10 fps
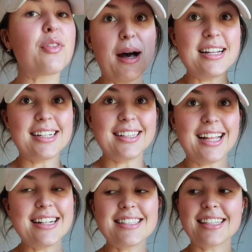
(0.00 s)
But
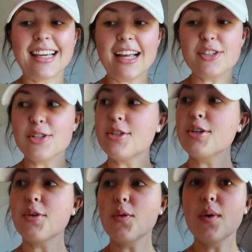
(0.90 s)
let's get
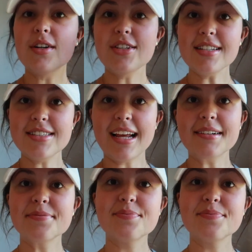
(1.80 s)
to dusting.